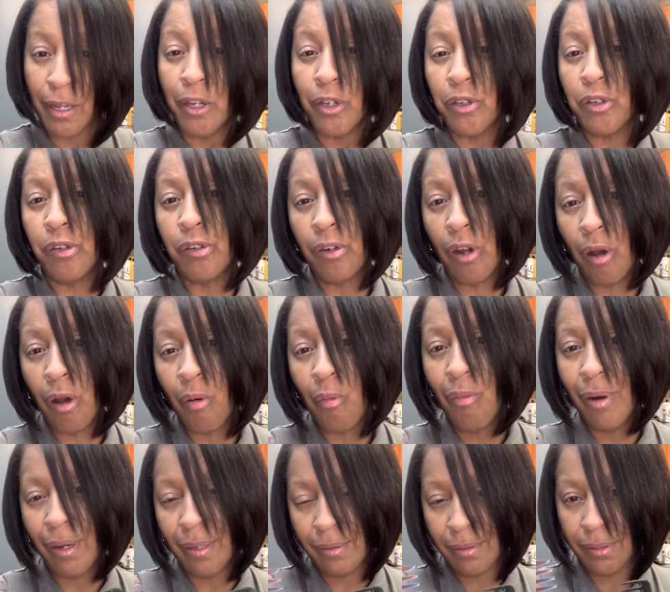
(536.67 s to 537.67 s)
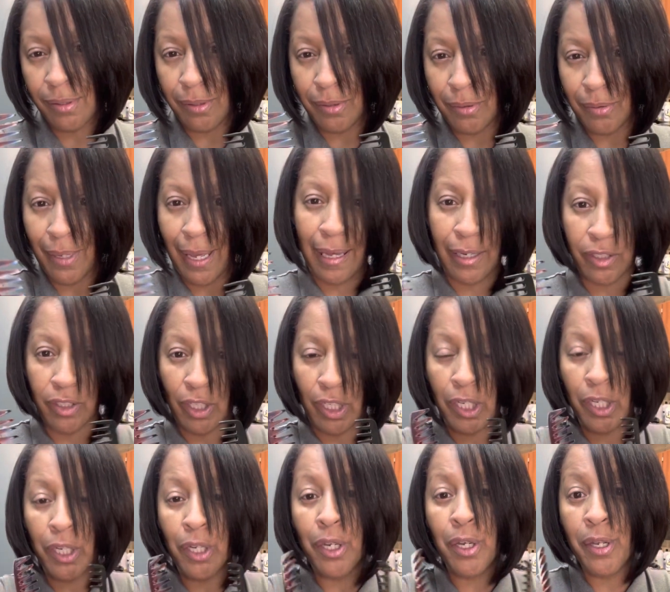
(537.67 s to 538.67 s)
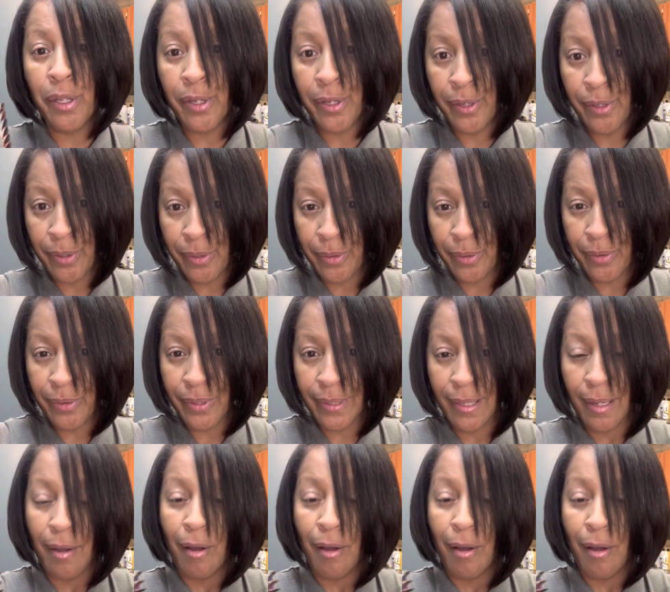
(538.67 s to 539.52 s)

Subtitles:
you don't want to actually lose